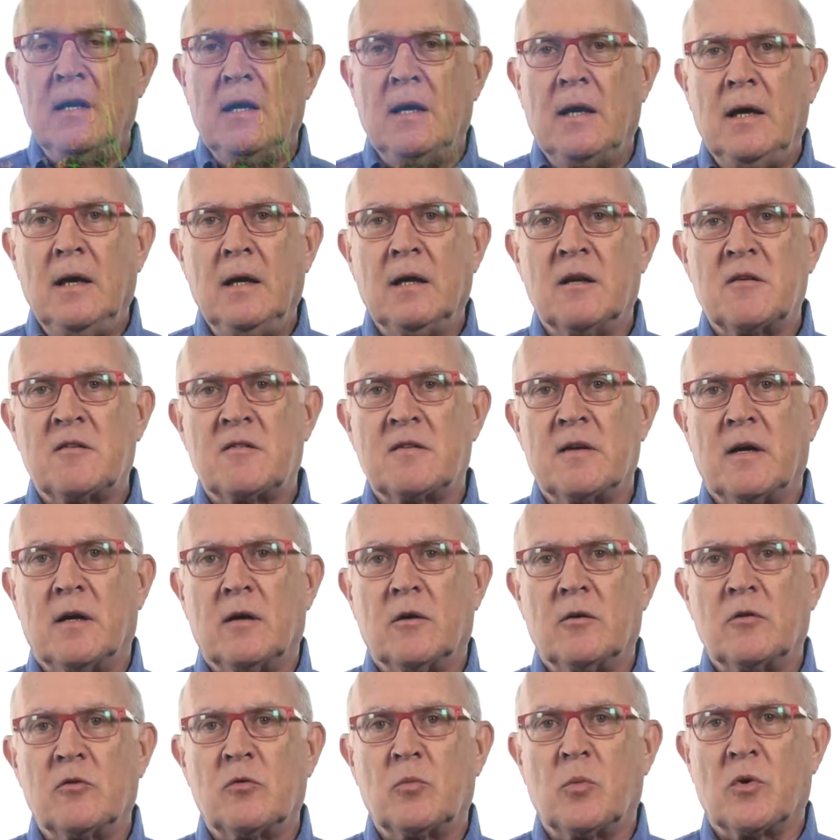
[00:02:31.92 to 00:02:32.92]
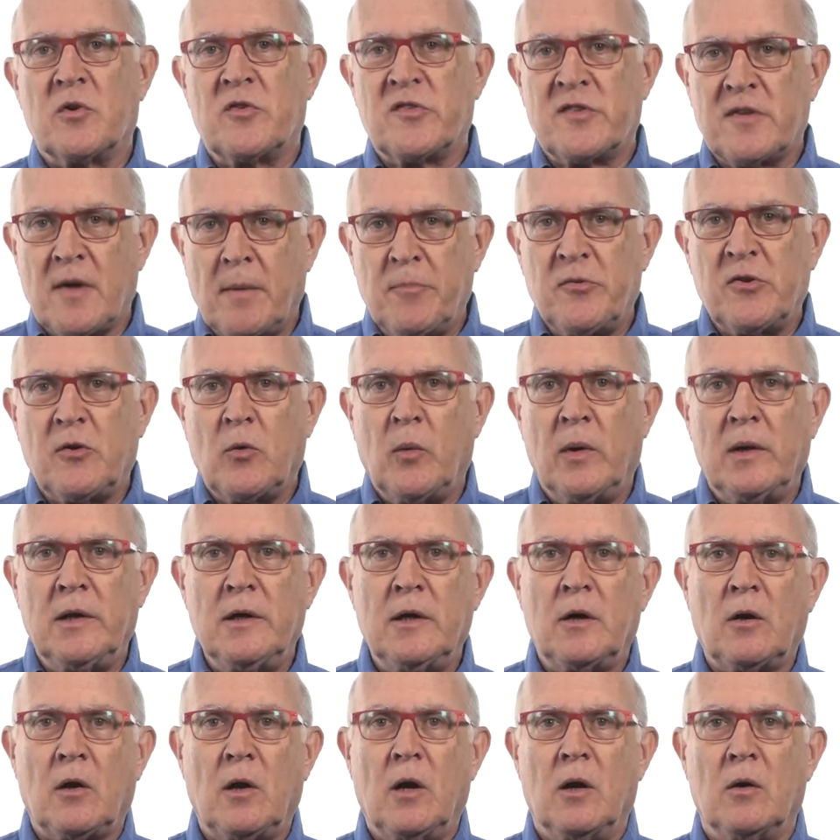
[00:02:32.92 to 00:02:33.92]
HeLa cells were subsequently
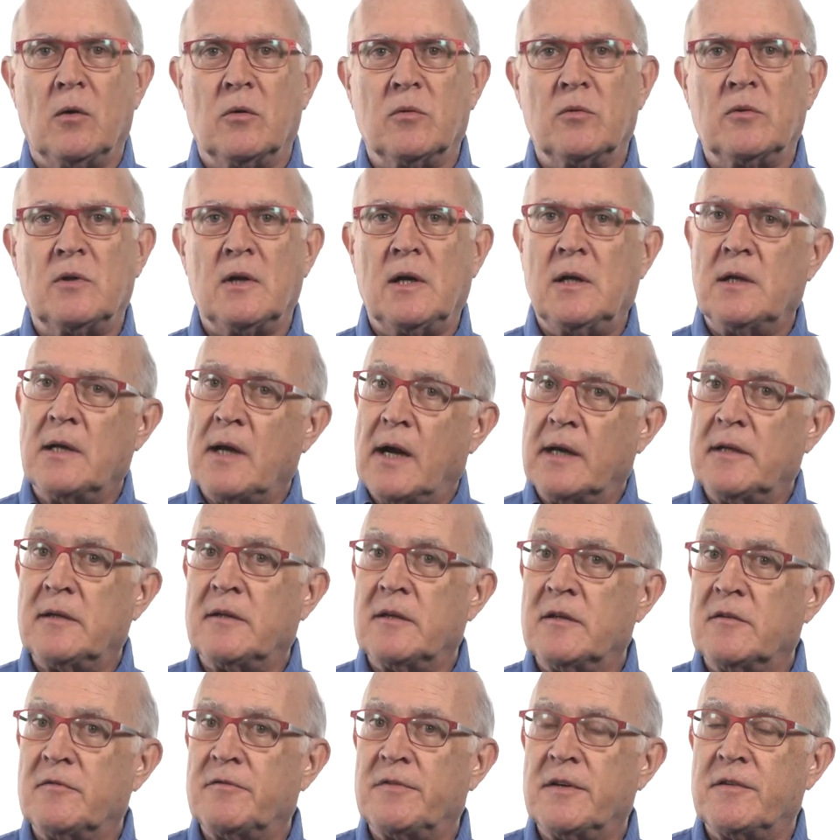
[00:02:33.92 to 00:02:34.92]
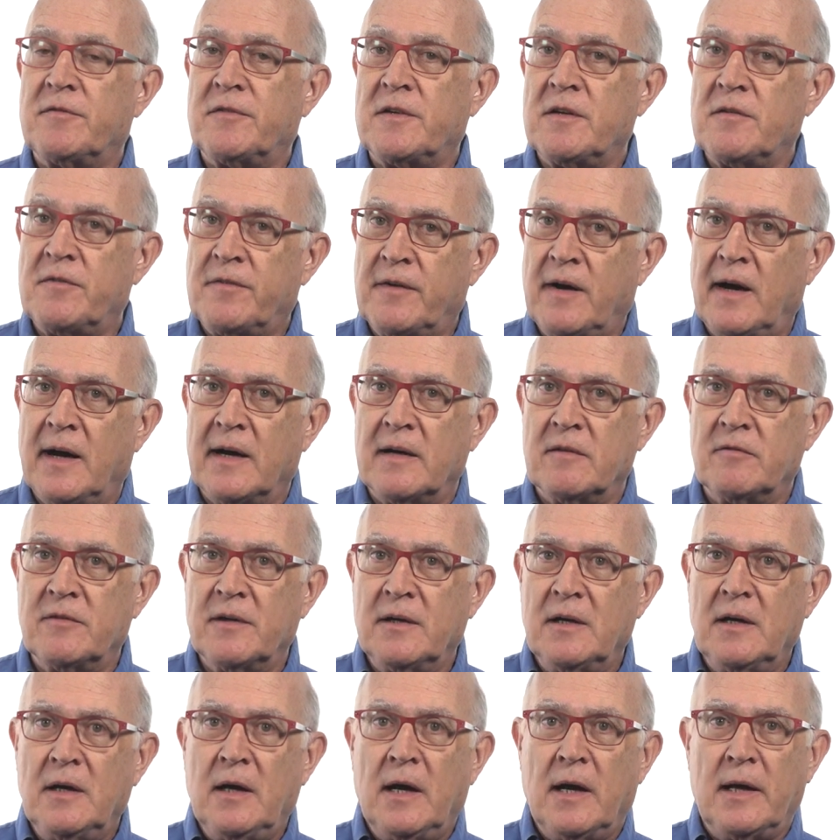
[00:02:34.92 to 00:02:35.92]
cloned in 1955
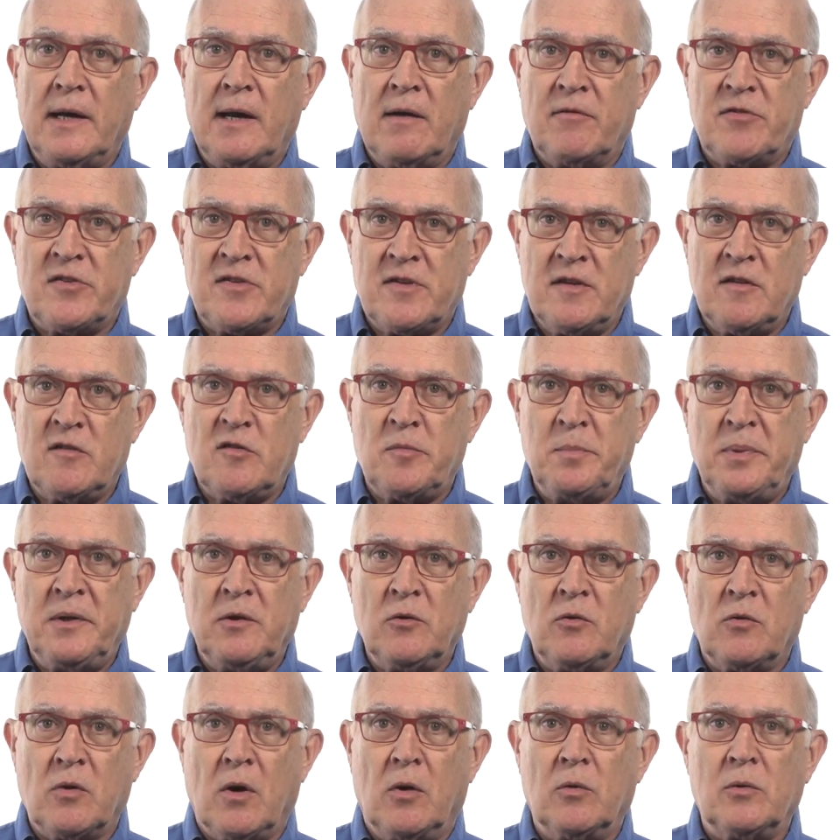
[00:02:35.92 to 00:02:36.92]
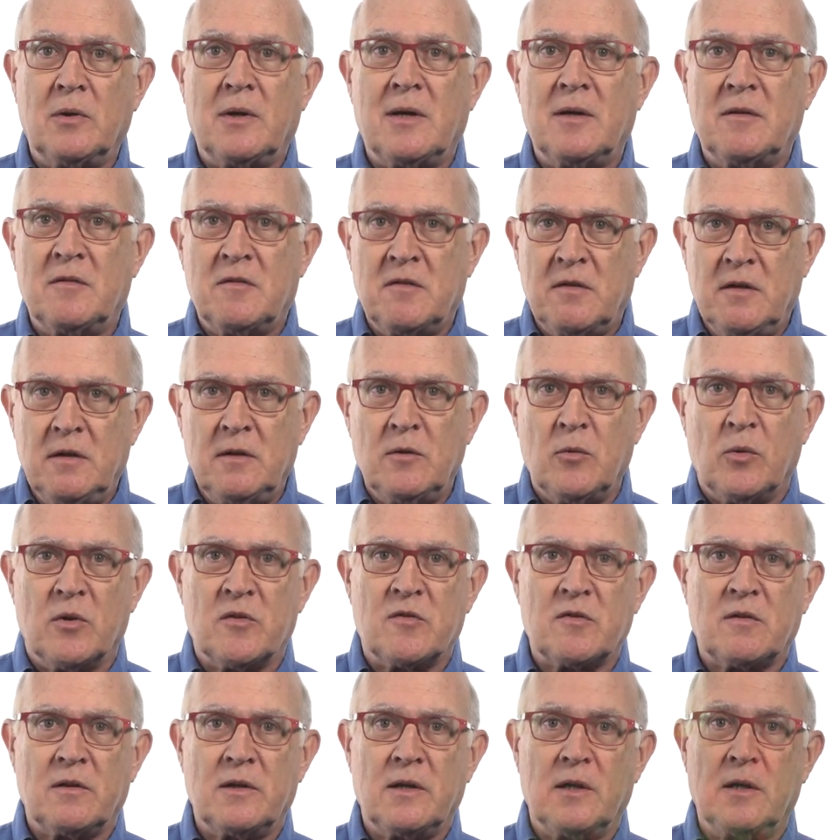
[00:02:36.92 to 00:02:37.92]
and have since been grown
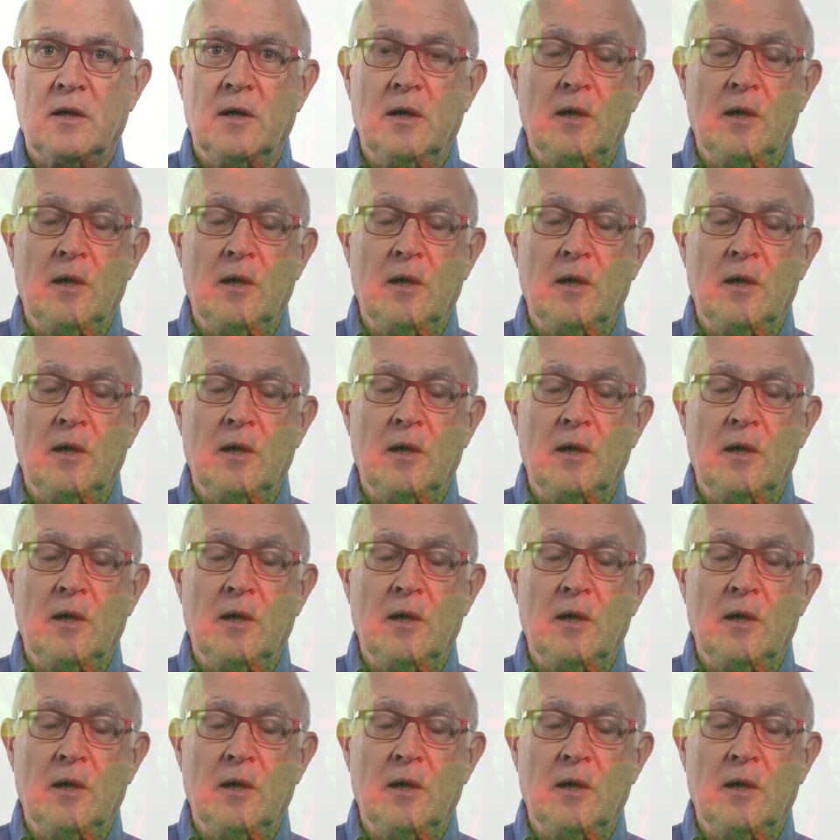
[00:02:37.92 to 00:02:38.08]
continuously